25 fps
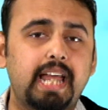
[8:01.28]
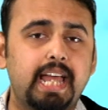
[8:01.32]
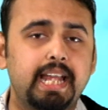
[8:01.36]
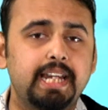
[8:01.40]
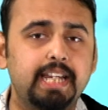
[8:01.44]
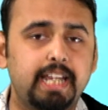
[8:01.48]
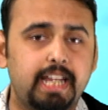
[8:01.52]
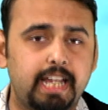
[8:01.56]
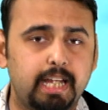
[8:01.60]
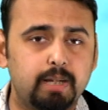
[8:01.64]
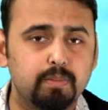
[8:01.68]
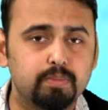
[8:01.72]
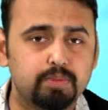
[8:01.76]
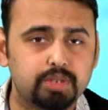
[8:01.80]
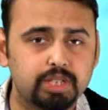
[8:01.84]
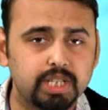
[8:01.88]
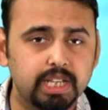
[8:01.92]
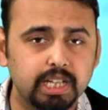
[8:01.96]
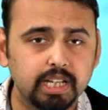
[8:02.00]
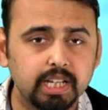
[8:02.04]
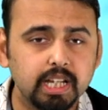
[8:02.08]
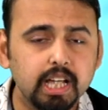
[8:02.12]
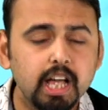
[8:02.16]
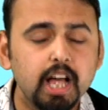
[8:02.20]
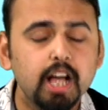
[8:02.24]

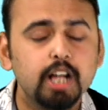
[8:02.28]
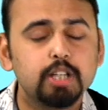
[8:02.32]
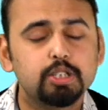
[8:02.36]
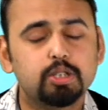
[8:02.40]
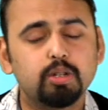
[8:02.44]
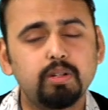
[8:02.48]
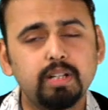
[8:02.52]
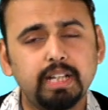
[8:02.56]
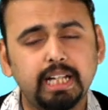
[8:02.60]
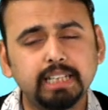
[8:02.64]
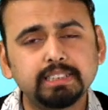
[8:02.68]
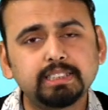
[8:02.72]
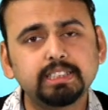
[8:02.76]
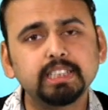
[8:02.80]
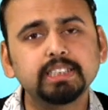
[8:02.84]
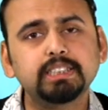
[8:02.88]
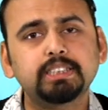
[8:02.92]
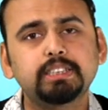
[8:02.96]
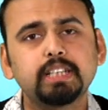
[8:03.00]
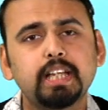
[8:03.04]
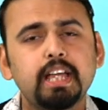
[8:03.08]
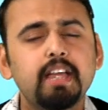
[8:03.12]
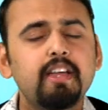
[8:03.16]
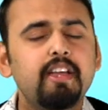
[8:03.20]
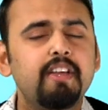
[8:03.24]
NMC. So let's just
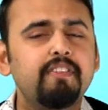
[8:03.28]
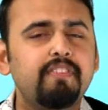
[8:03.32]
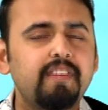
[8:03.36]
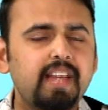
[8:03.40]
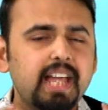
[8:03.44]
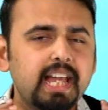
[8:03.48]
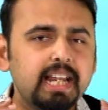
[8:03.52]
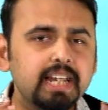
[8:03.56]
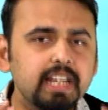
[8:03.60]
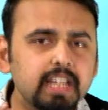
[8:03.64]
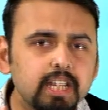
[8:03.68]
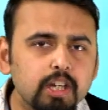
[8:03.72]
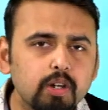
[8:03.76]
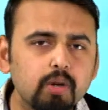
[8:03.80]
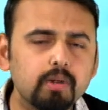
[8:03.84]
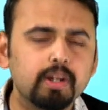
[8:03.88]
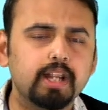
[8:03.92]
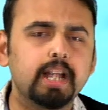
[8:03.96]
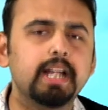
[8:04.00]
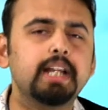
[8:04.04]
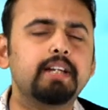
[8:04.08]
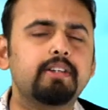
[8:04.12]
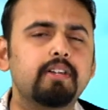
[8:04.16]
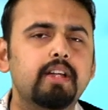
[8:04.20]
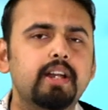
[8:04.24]
say if any
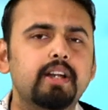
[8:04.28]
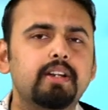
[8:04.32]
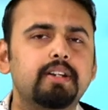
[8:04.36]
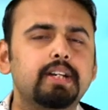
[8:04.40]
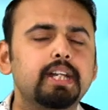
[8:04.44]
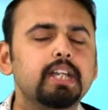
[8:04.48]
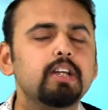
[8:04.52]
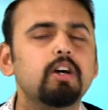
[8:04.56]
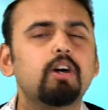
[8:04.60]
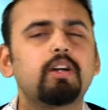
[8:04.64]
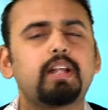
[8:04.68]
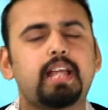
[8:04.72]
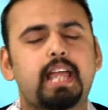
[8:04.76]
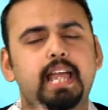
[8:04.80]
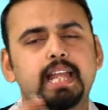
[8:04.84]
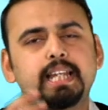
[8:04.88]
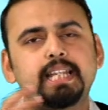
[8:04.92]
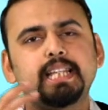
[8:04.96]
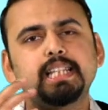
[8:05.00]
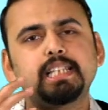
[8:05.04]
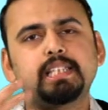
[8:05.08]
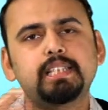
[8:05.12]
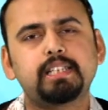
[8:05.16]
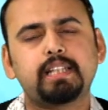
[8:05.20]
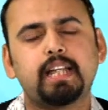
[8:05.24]
union territory or
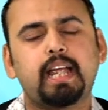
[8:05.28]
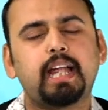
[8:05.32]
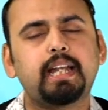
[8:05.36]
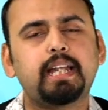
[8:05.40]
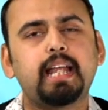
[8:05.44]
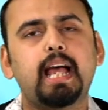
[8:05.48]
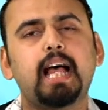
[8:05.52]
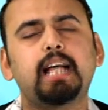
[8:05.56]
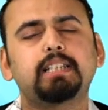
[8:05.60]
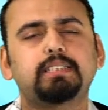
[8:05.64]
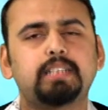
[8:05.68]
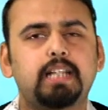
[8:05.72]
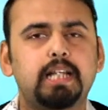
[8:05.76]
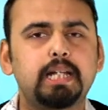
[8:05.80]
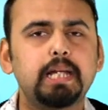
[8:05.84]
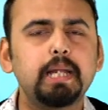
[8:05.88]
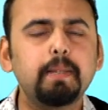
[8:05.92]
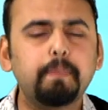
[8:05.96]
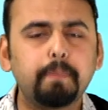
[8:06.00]
any state has any